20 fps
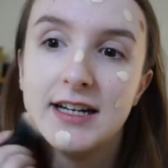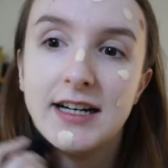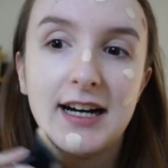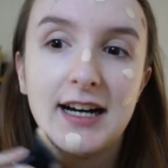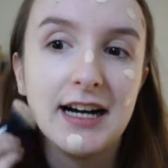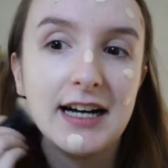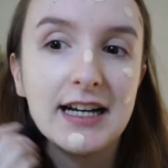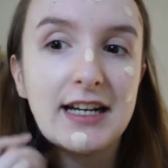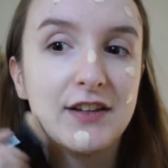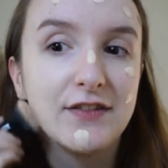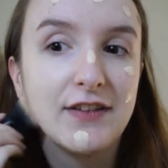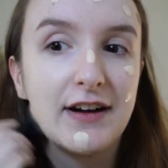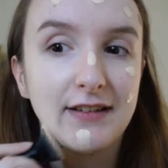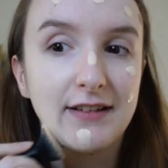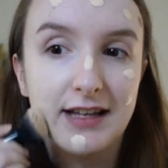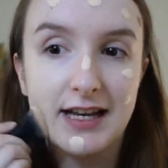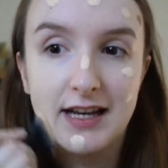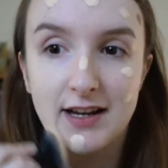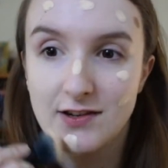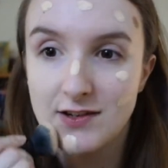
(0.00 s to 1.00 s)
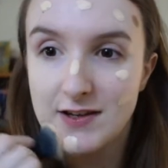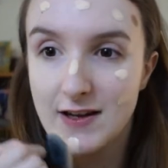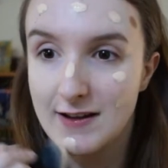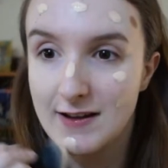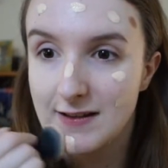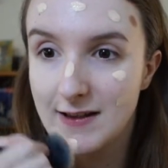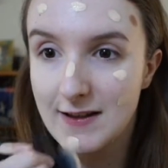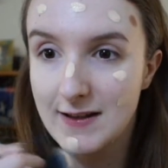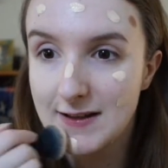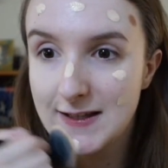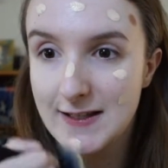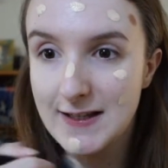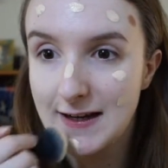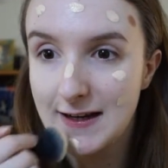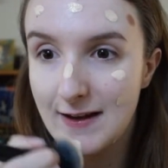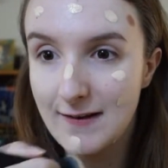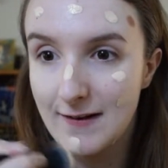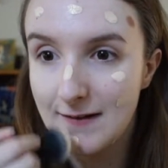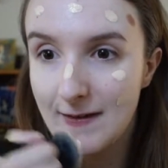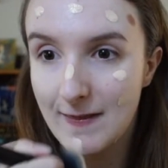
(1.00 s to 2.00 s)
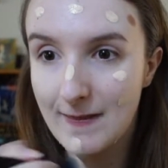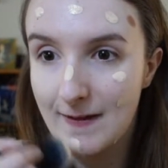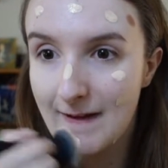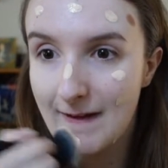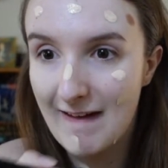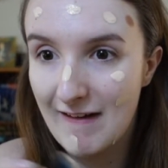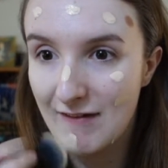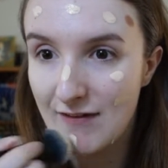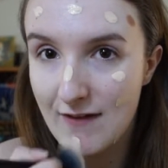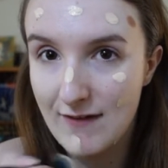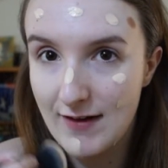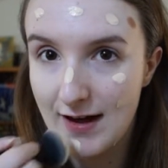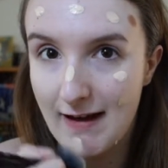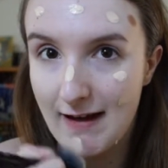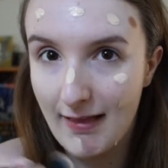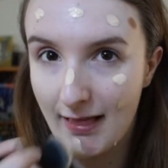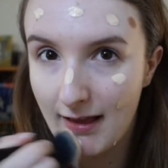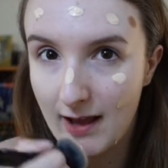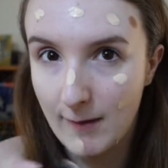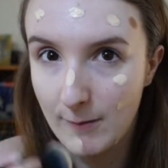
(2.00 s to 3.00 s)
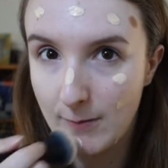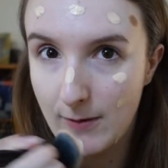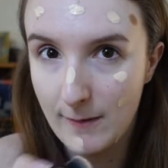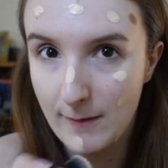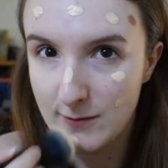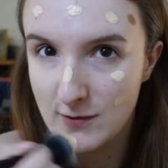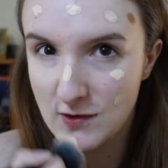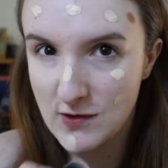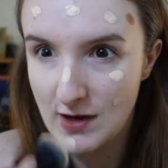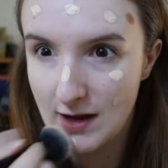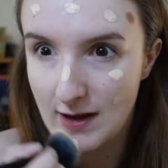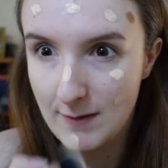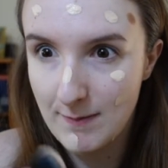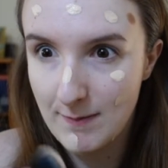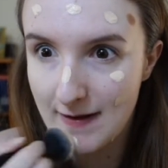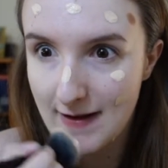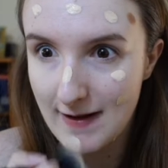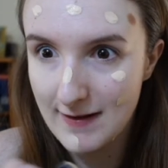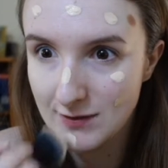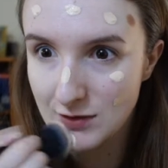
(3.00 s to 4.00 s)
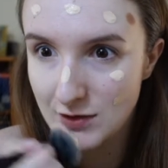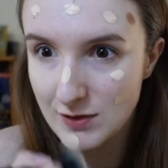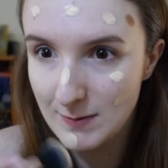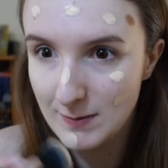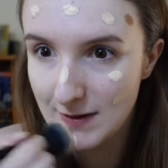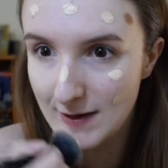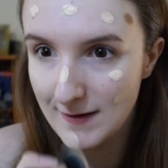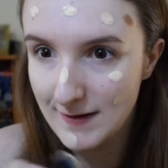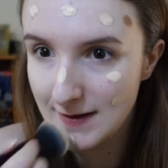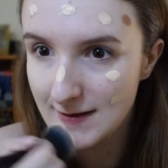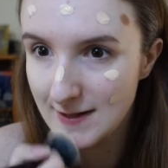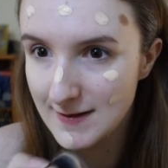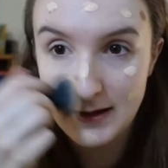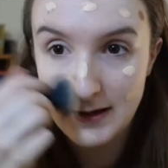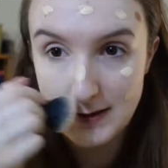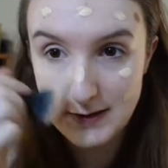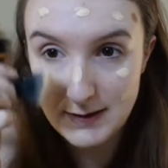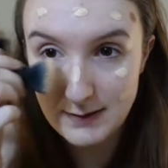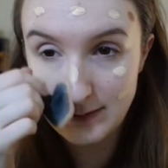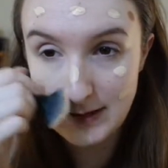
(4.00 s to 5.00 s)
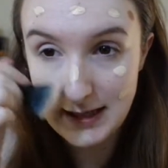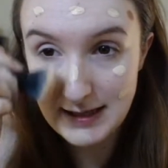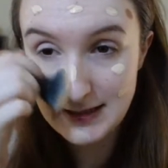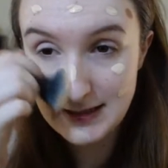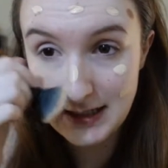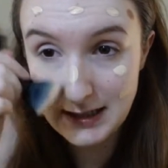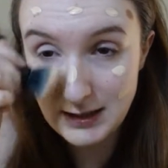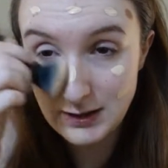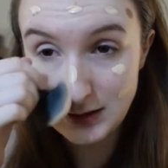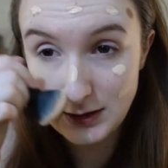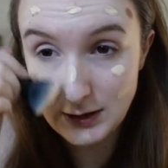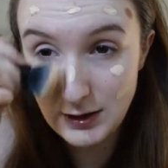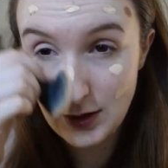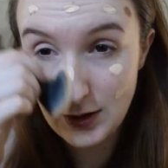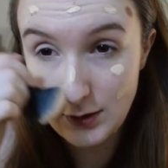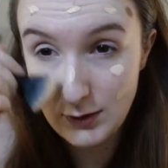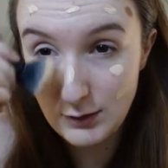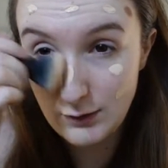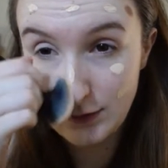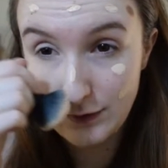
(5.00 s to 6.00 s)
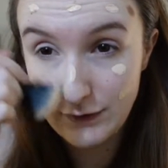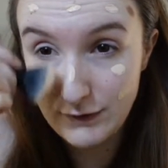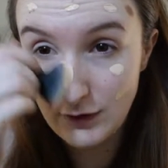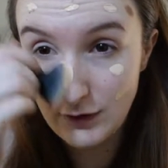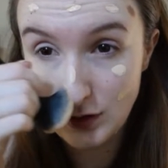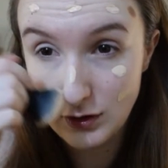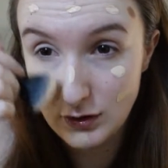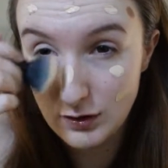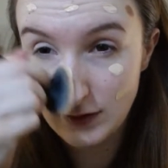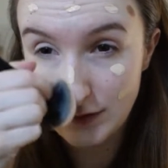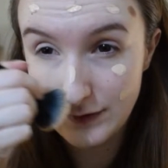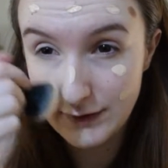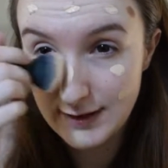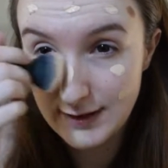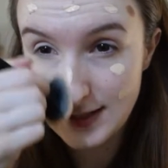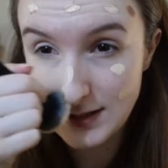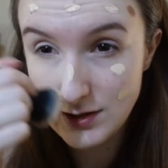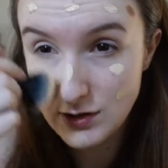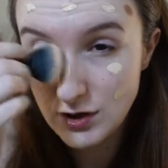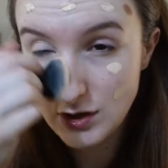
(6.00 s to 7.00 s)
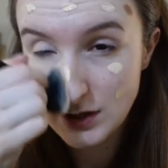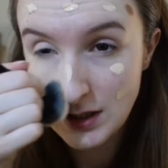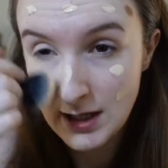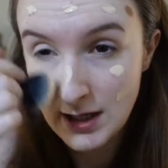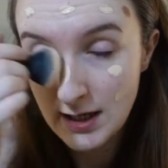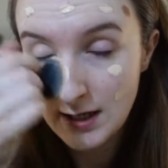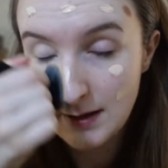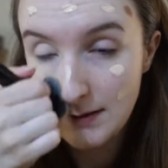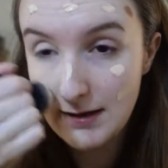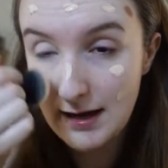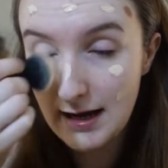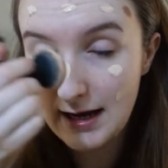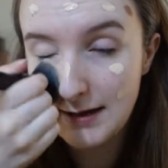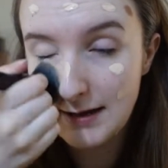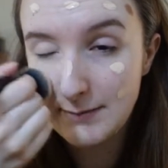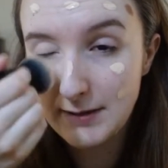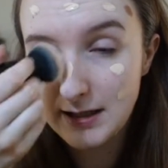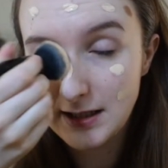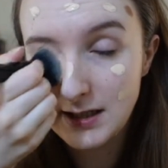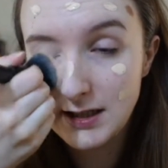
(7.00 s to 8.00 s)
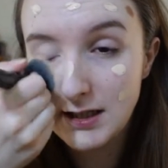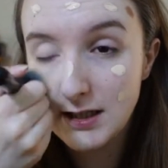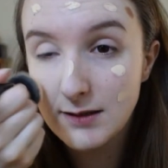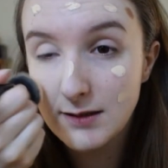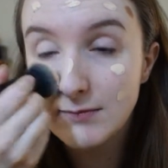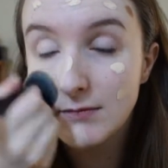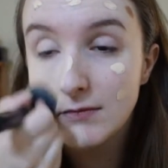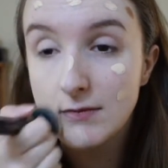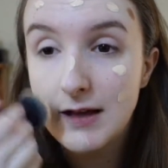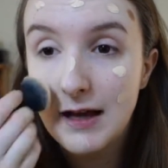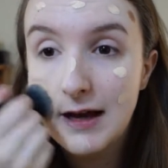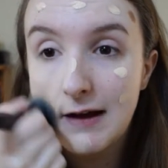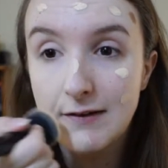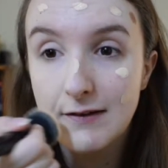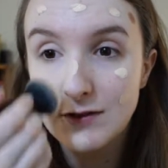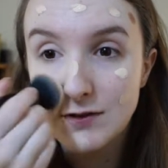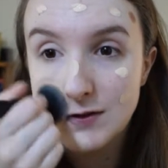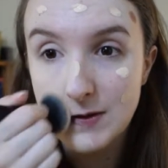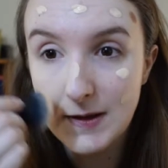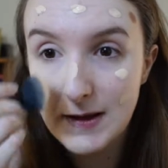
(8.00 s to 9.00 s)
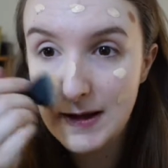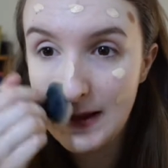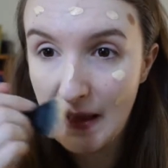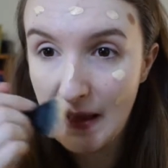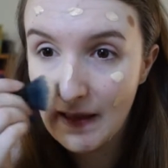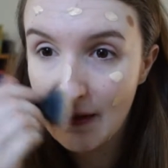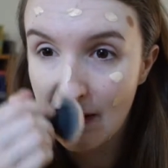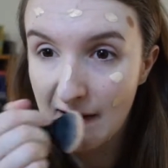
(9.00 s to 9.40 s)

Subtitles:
High-end foundations, I don't think I've ever had like a proper shade match, to be honest. So I'm getting low full coverage, high medium actually.